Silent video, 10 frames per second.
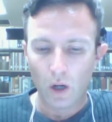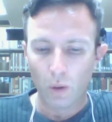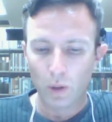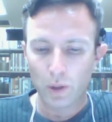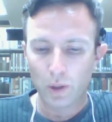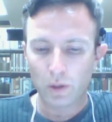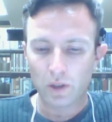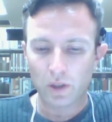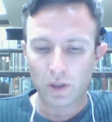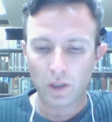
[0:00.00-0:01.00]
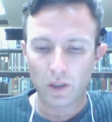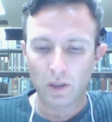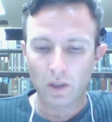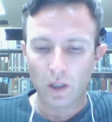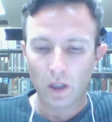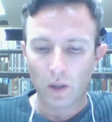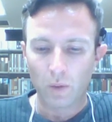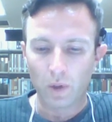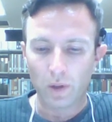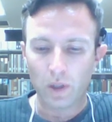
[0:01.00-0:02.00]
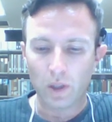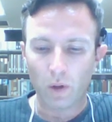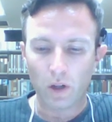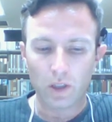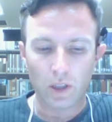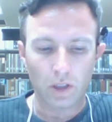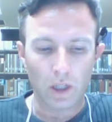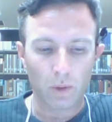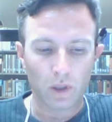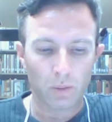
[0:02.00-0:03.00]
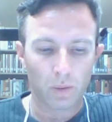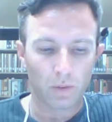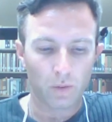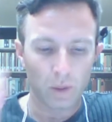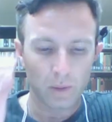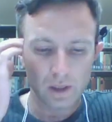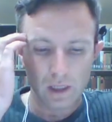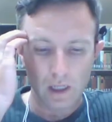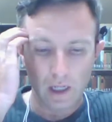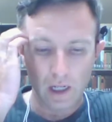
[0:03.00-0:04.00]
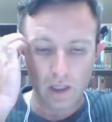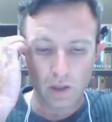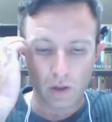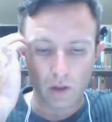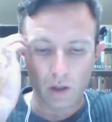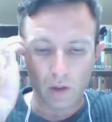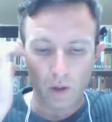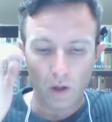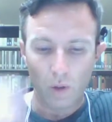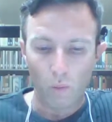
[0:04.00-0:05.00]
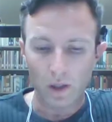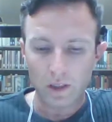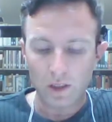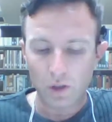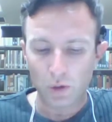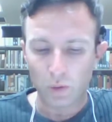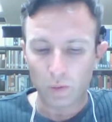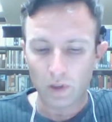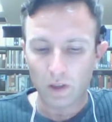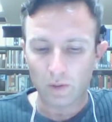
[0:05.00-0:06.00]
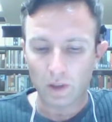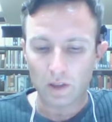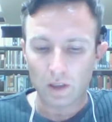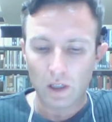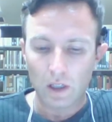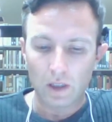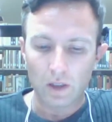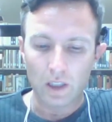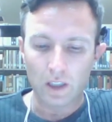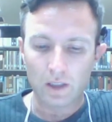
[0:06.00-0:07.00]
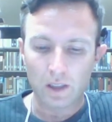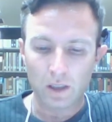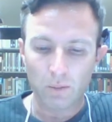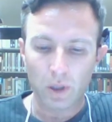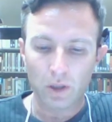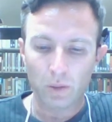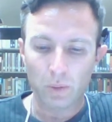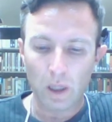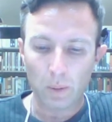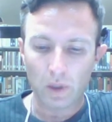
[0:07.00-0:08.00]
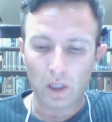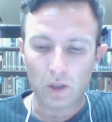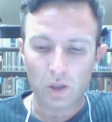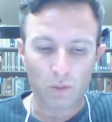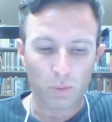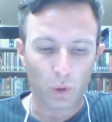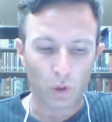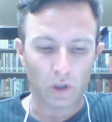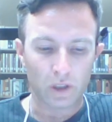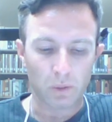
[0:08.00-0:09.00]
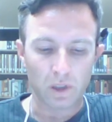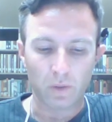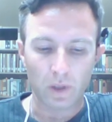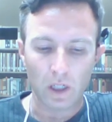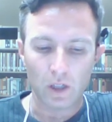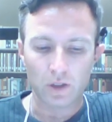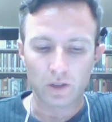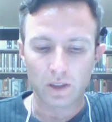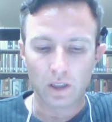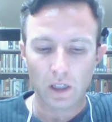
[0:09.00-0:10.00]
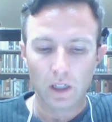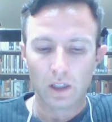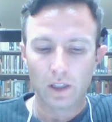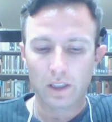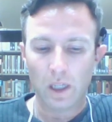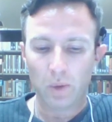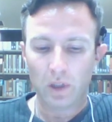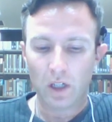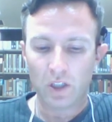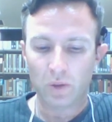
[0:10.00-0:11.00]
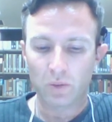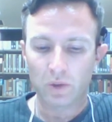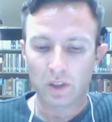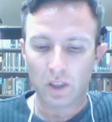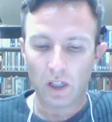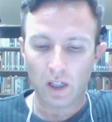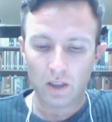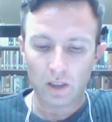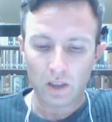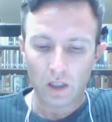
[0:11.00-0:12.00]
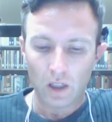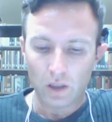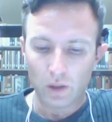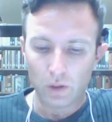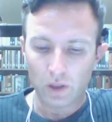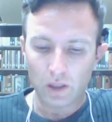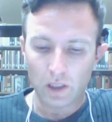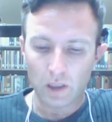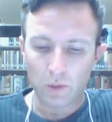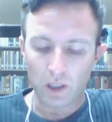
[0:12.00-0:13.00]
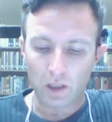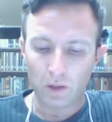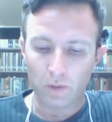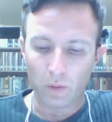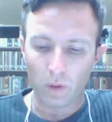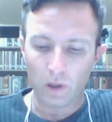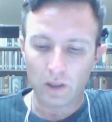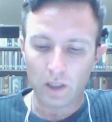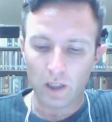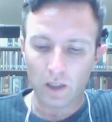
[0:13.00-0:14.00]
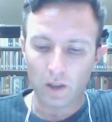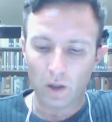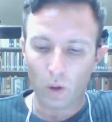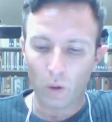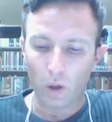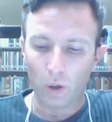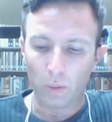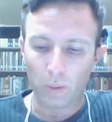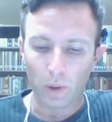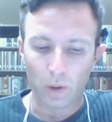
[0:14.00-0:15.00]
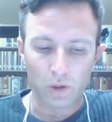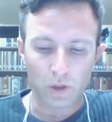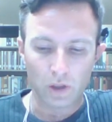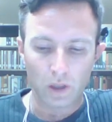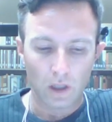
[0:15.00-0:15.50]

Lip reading: or to concern with the Gnutella network performance and are wanting to renovate the existing P2P application and protocol specifications. This application was designed using the objective-oriented OO approach.